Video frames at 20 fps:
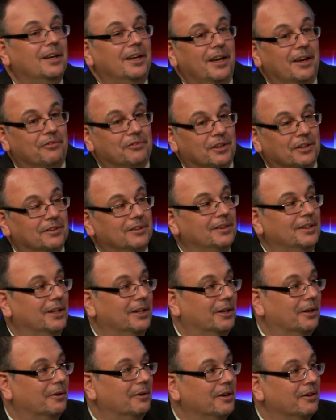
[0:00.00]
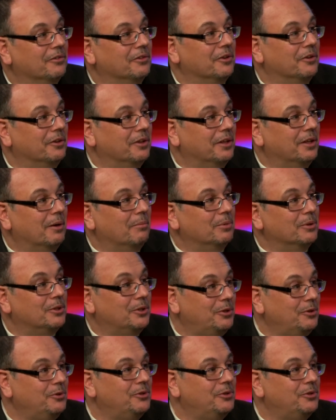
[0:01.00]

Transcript: if the you know if they're the number two